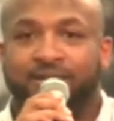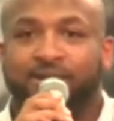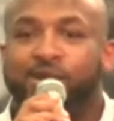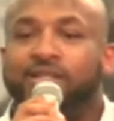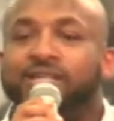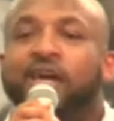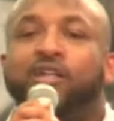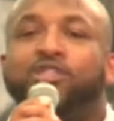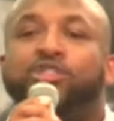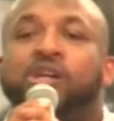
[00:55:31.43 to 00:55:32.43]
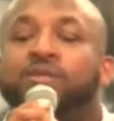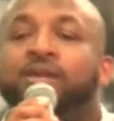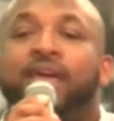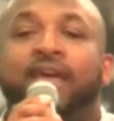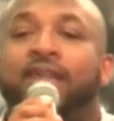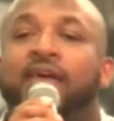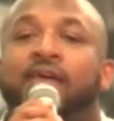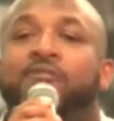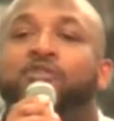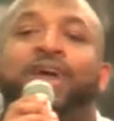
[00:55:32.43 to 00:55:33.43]
You can take a jury, and
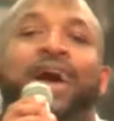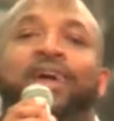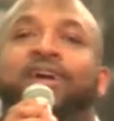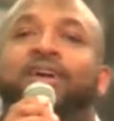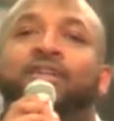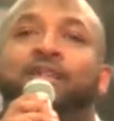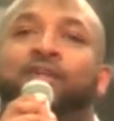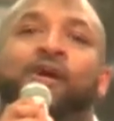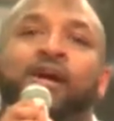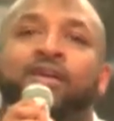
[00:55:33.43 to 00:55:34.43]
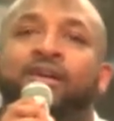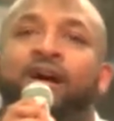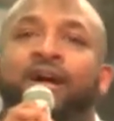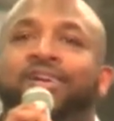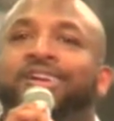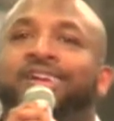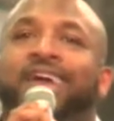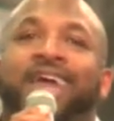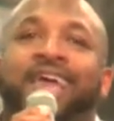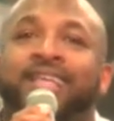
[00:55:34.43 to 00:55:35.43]
if you got a good lawyer or a good
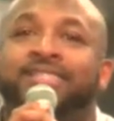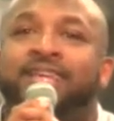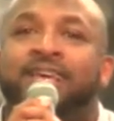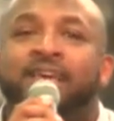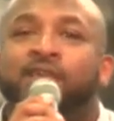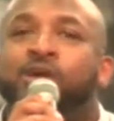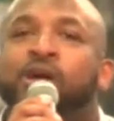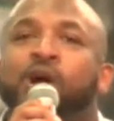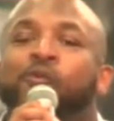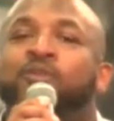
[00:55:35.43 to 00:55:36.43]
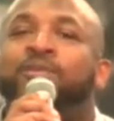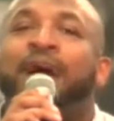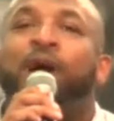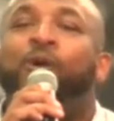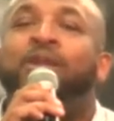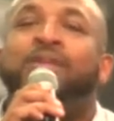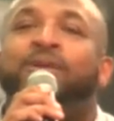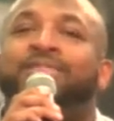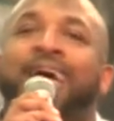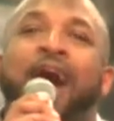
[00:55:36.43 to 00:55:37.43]
case, you can go from not owing them
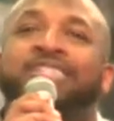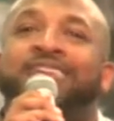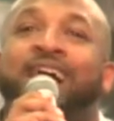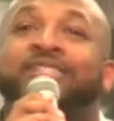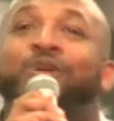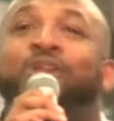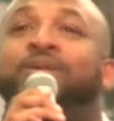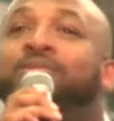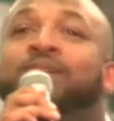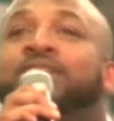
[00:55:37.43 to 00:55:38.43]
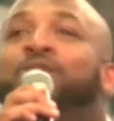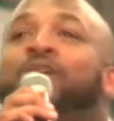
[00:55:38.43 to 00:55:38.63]
a thousand dollars owing them to